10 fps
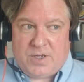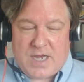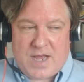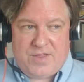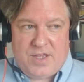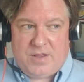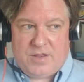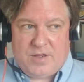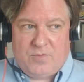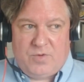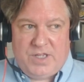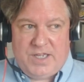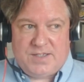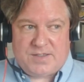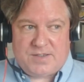And I think there really
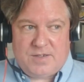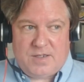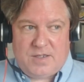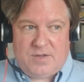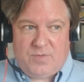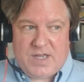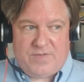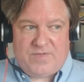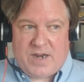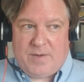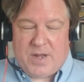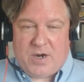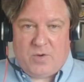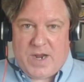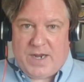is, we got to find a
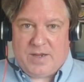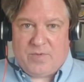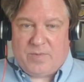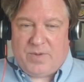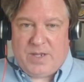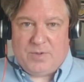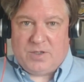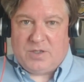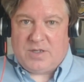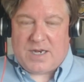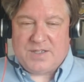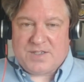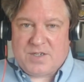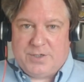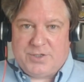better way to get more people out of
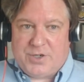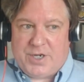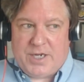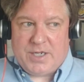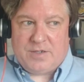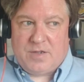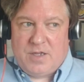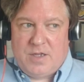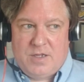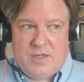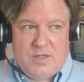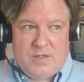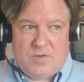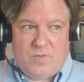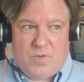this country, and
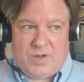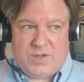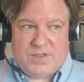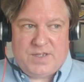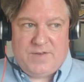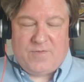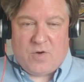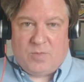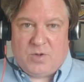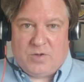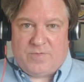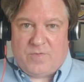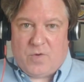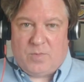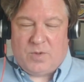whether it's informal or
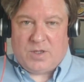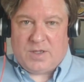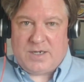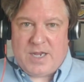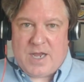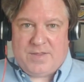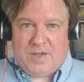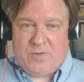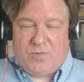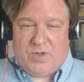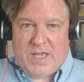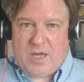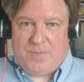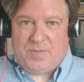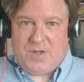formal, I don't know. I think it would really
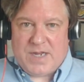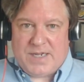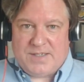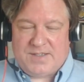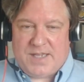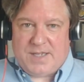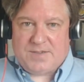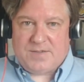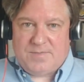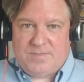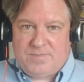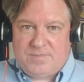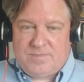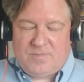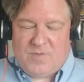help the United States.
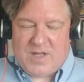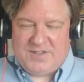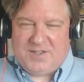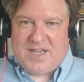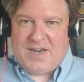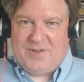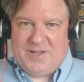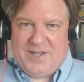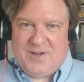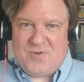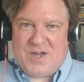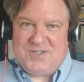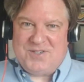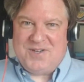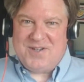That's a kind of a leading question.